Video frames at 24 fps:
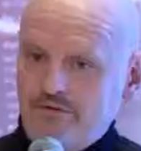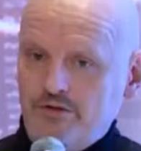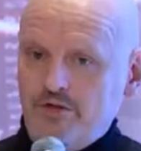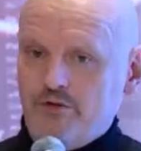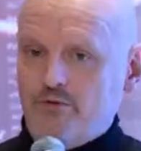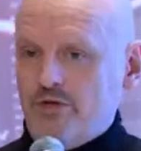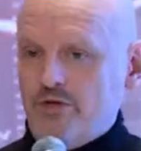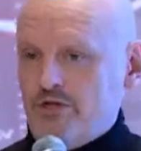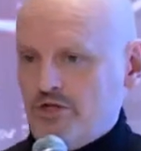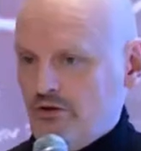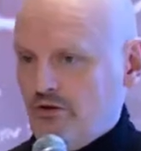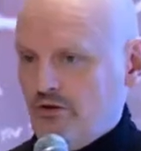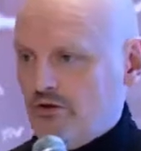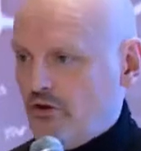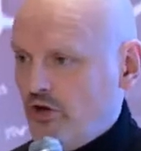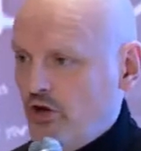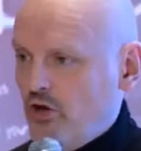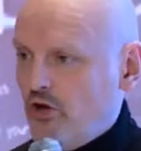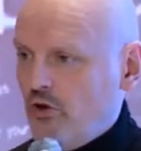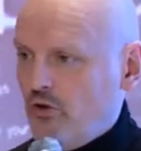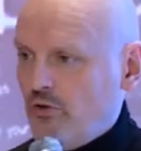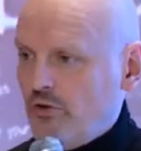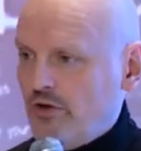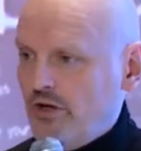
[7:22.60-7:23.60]
of the original
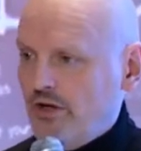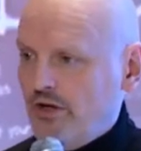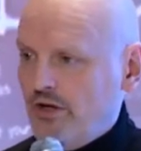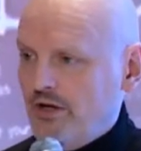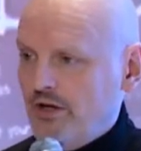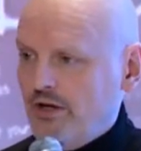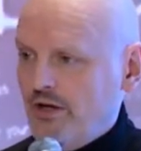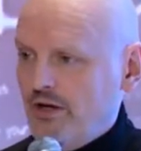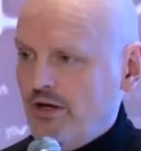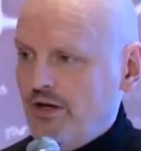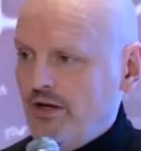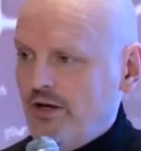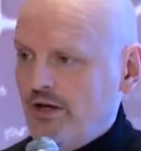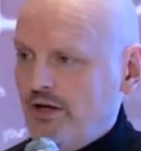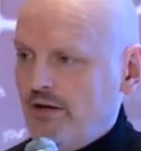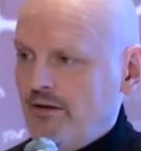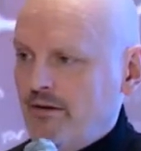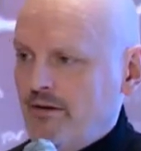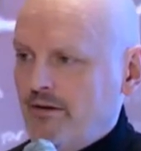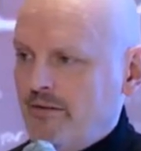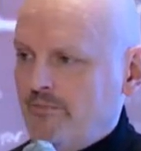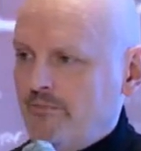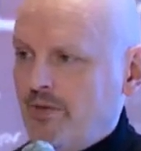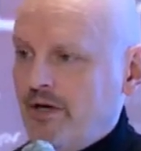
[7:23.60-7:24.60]
code,
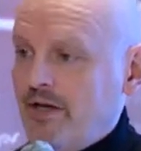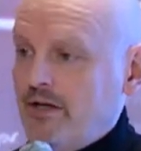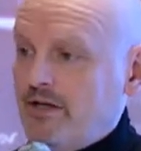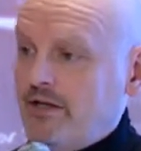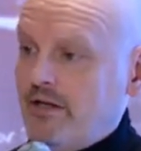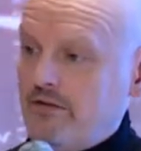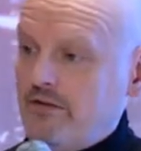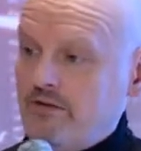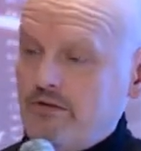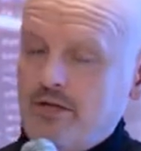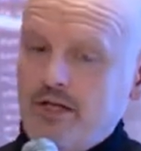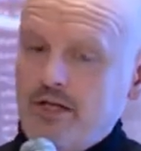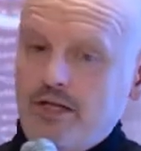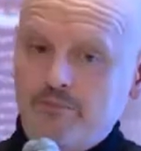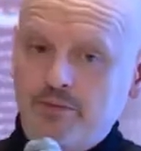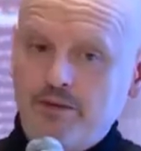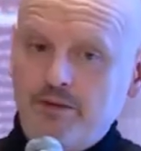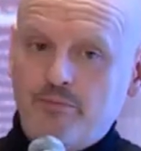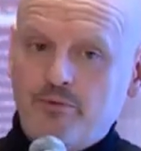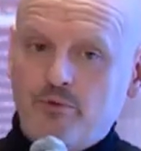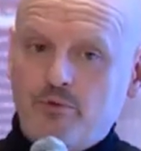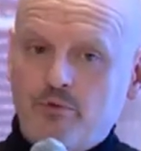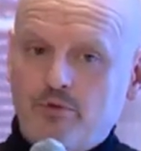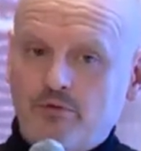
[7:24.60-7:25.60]
but it doesn't let
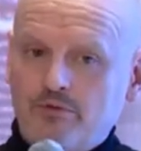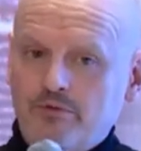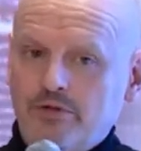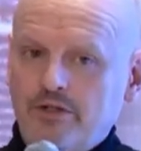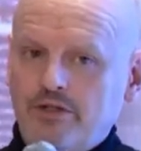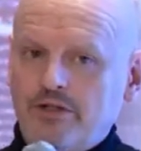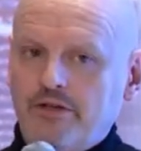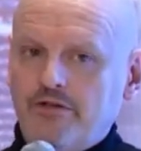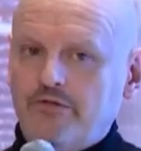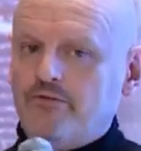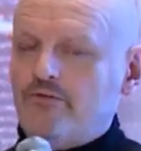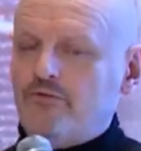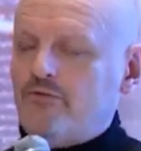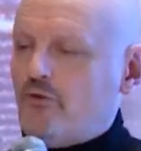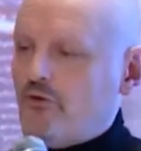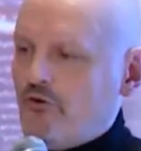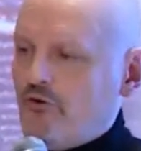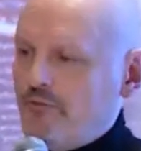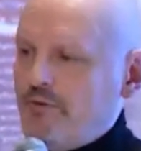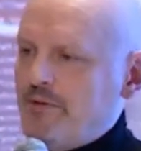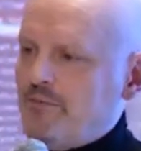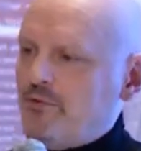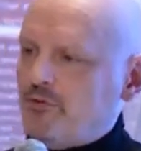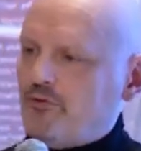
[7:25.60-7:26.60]
people, it doesn't
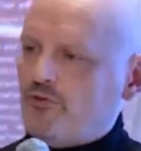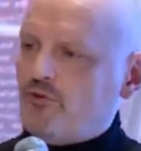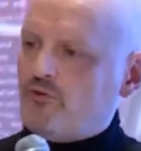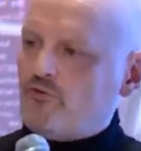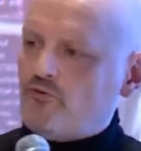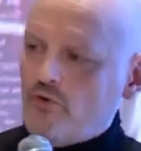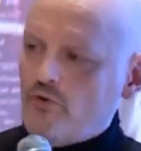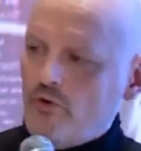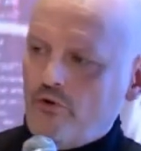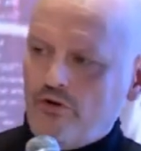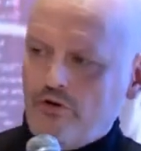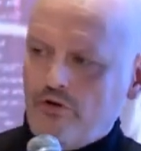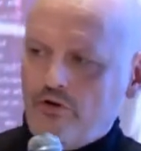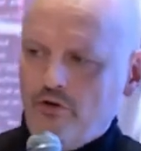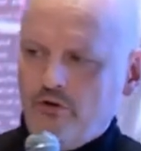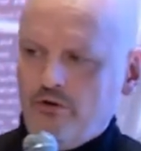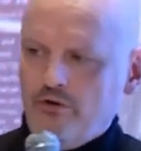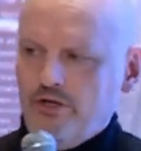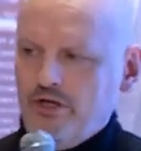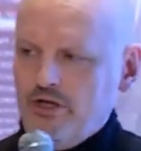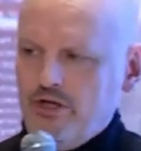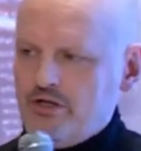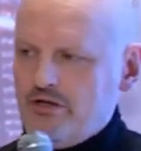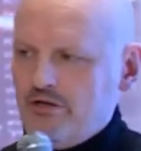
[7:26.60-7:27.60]
force people to grow the
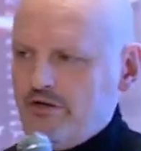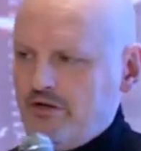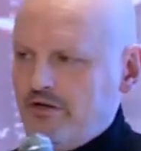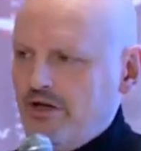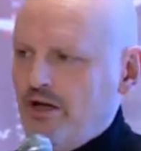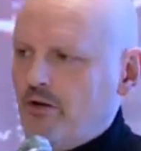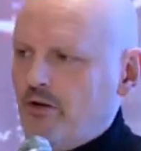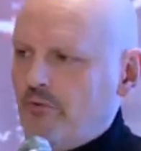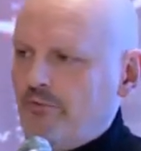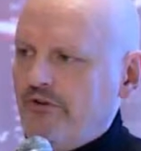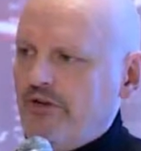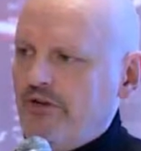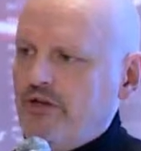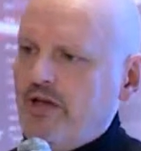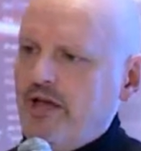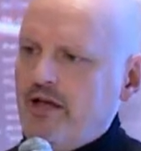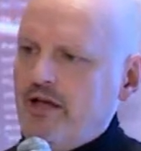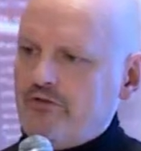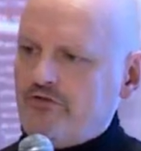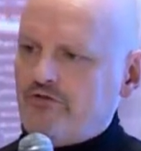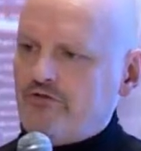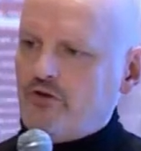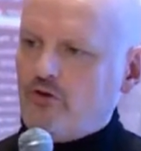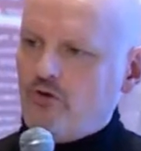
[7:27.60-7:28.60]
code. It just helps
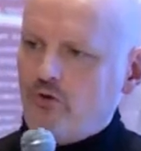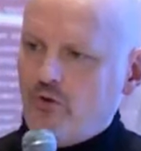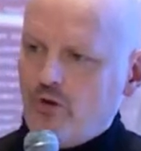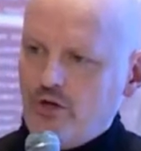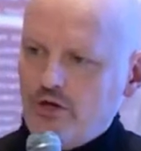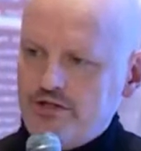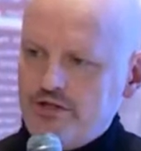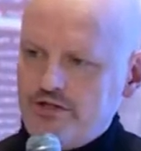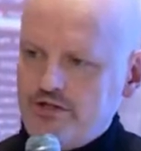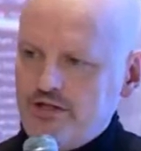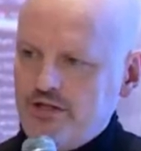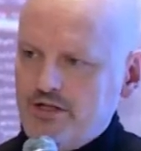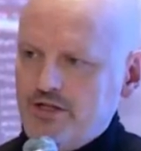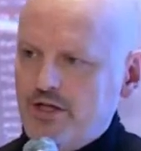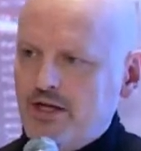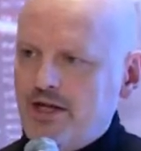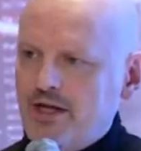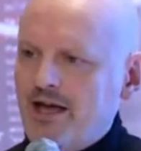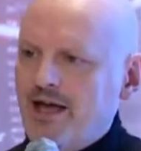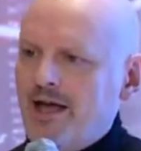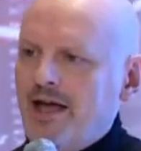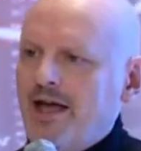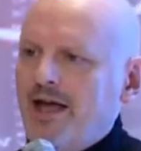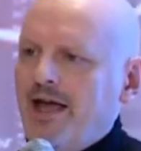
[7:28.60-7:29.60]
enhance the quality,
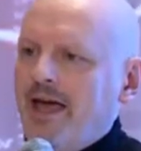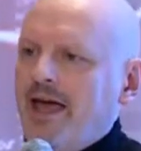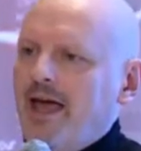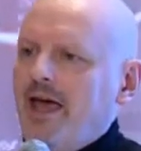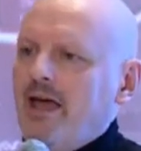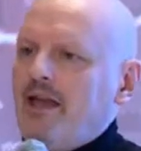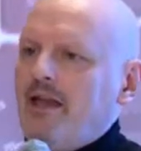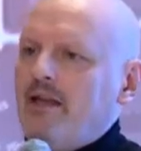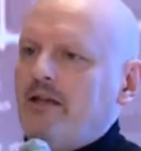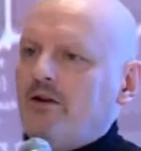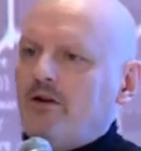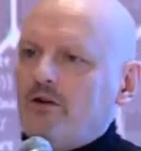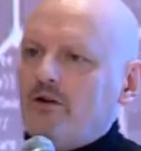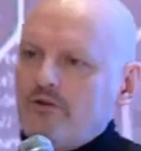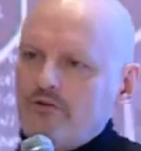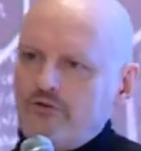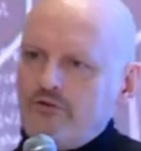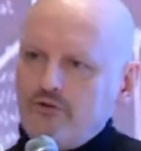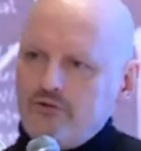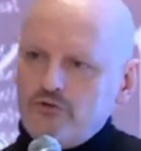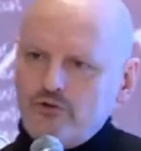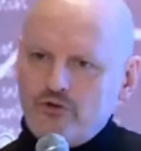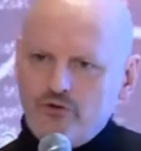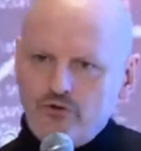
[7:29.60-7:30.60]
and it
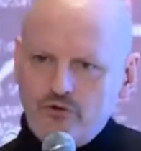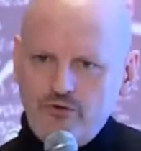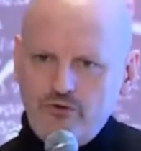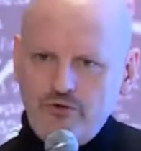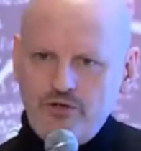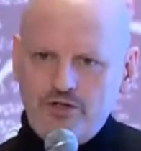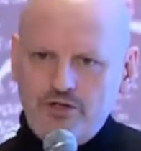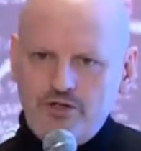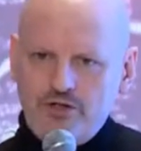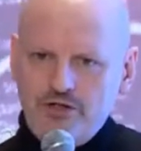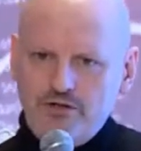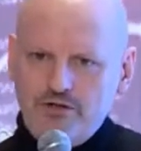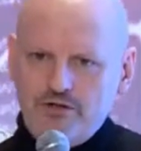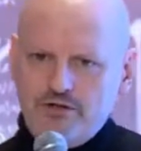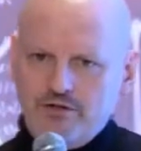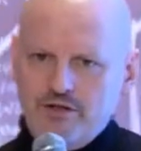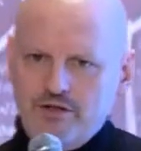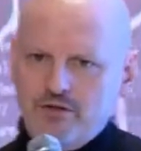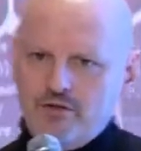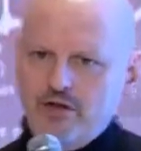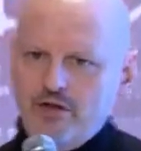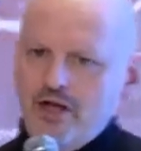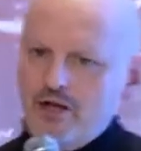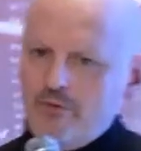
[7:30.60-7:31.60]
also encourages
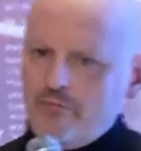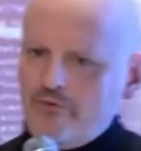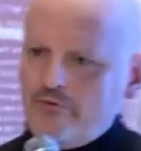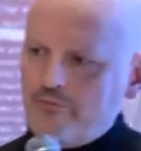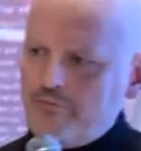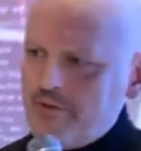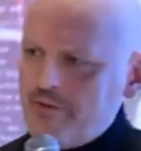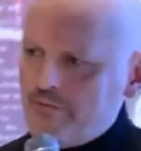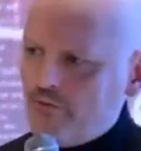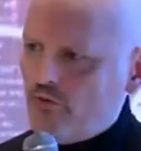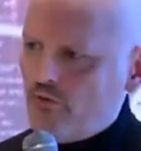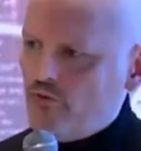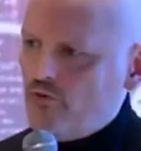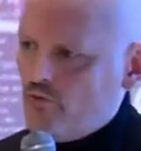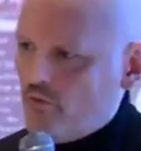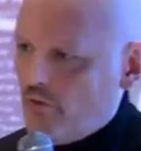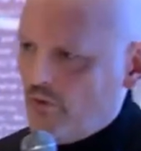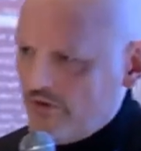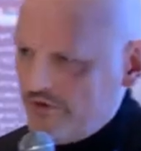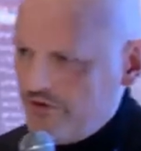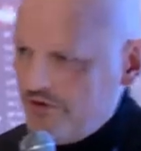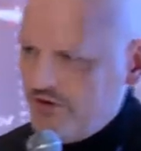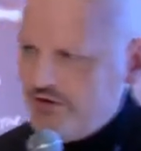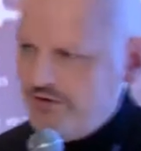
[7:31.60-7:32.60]
or helps people who
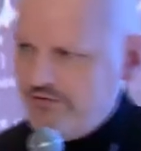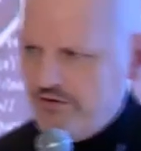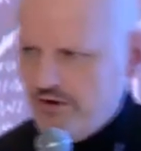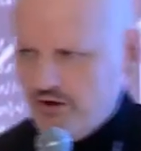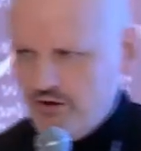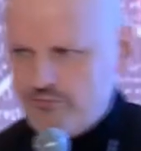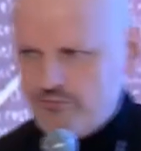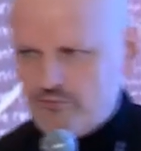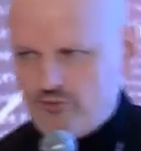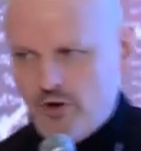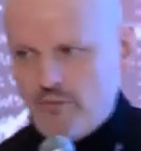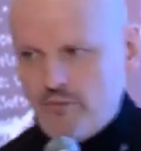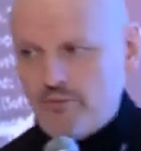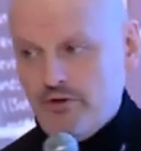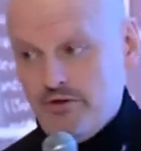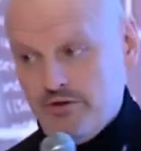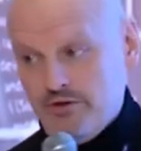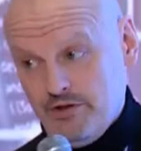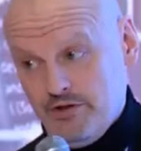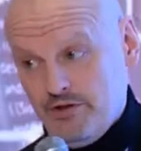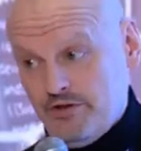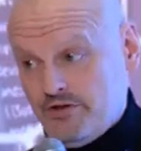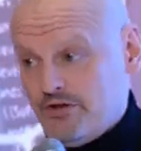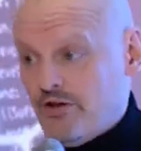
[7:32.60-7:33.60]
want to develop
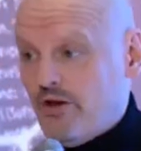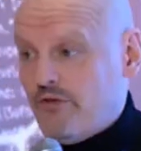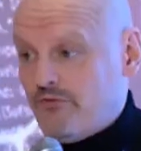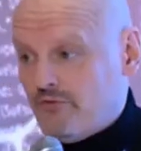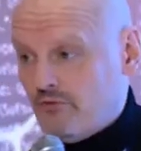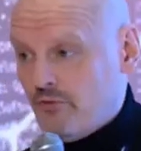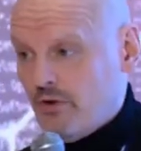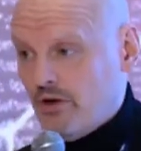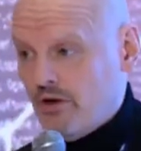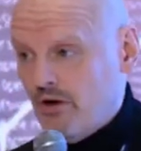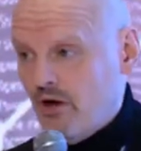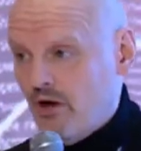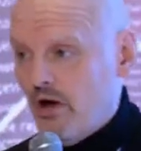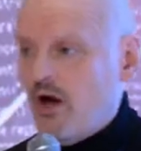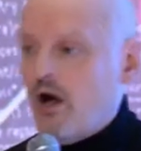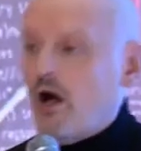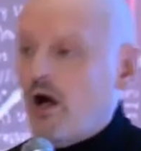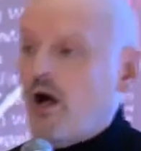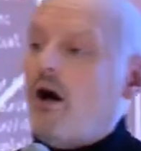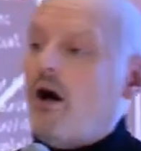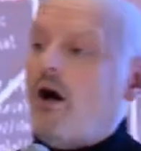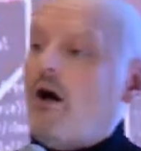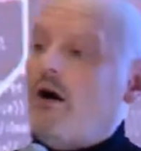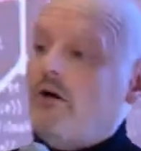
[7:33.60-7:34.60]
proprietary software
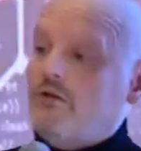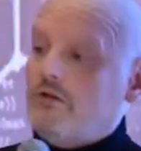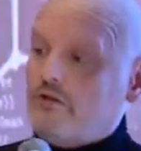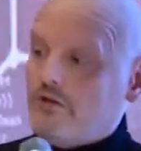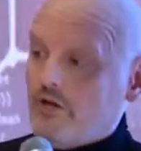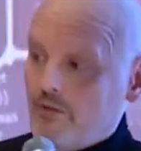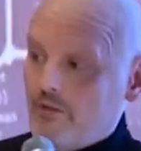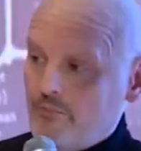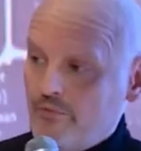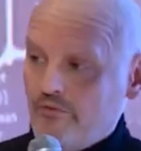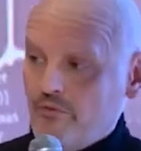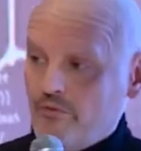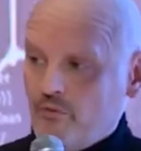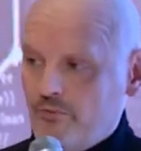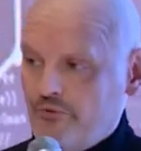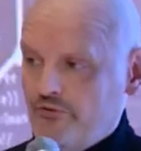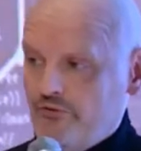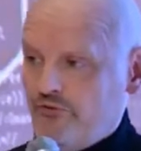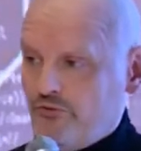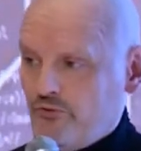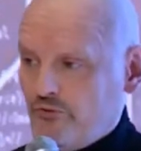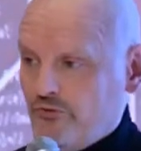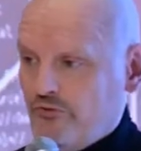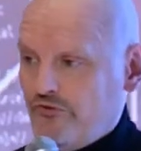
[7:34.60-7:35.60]
on top of
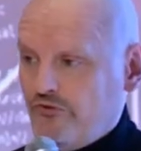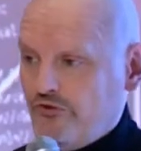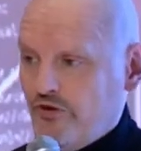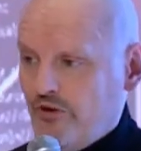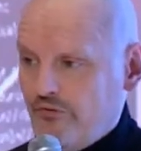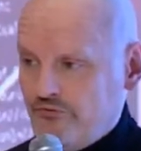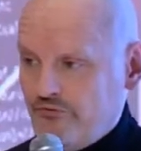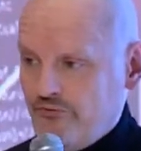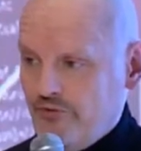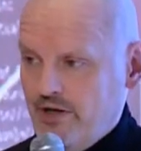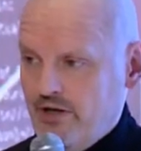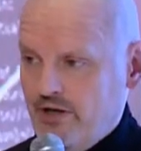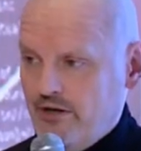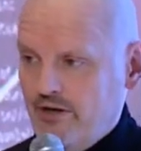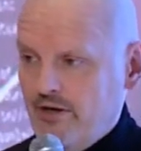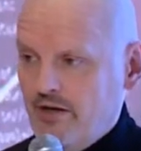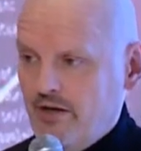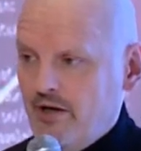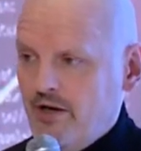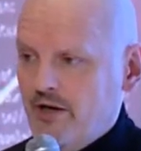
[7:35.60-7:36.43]
open source software.